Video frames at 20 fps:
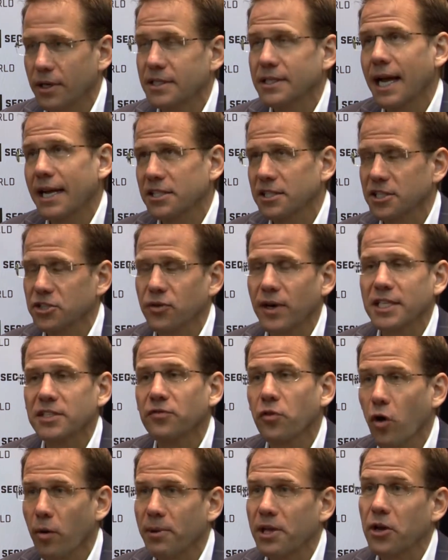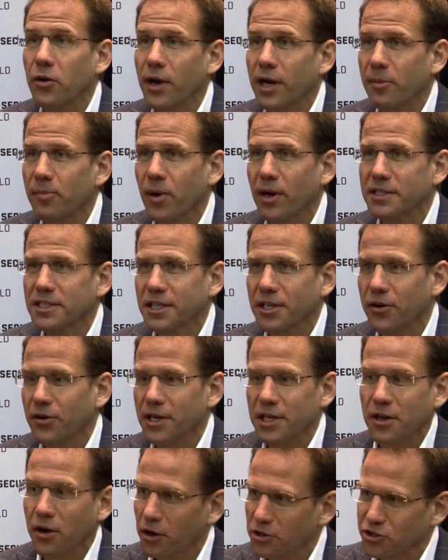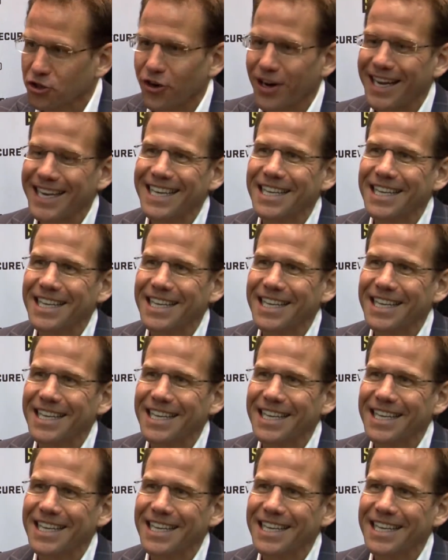or it's actually Transforming Your Enterprise Security Culture.